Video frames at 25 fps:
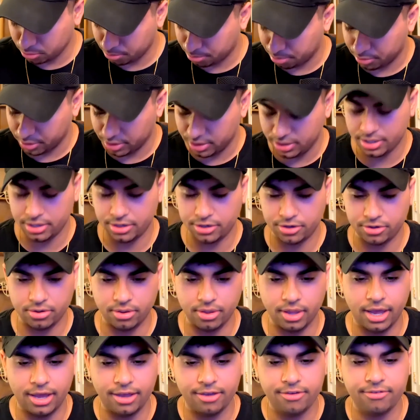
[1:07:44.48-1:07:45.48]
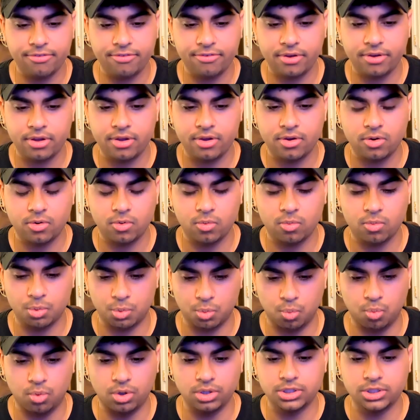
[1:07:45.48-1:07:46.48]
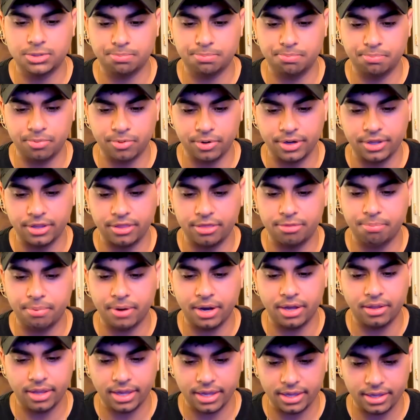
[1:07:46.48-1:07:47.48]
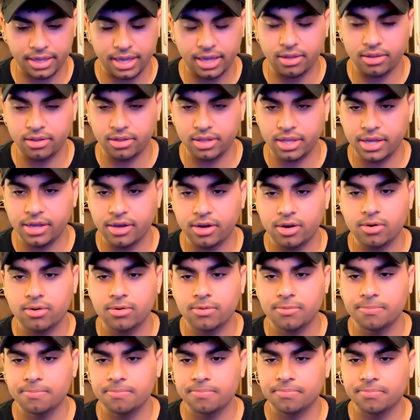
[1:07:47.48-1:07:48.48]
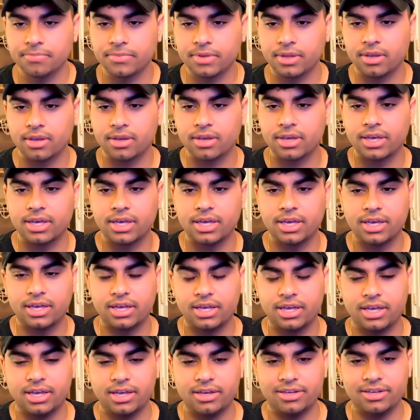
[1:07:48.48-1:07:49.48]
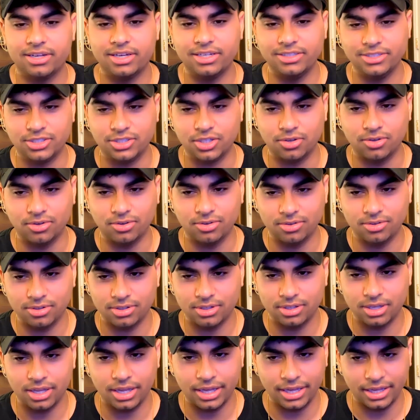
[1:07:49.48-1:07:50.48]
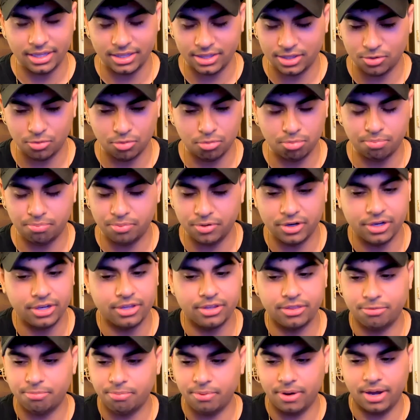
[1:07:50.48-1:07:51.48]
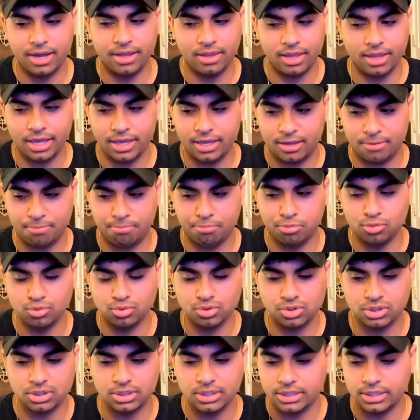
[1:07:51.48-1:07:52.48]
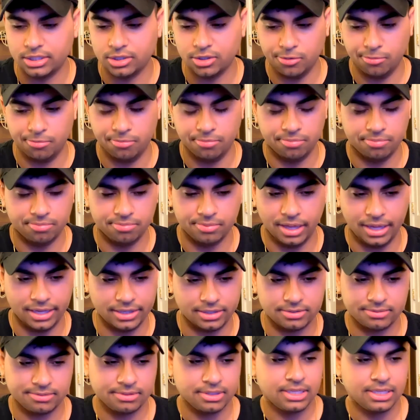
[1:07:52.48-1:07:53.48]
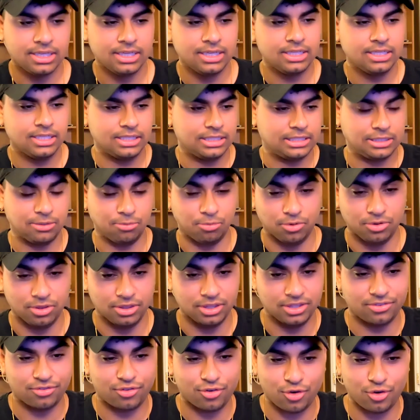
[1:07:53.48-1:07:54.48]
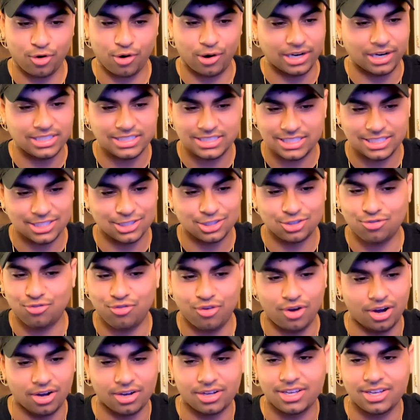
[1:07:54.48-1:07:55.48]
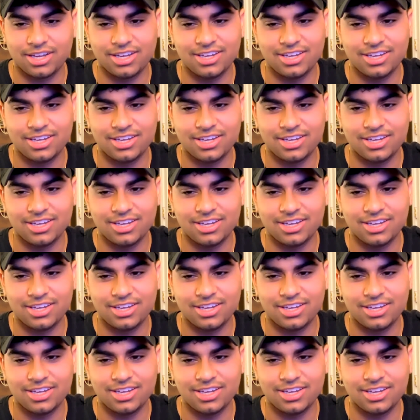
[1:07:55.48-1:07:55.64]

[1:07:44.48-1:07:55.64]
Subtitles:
breathe in your life were once breathed by like Galileo. And so like they were breathed by like Bruce Lee. They're like someone crazy as fuck.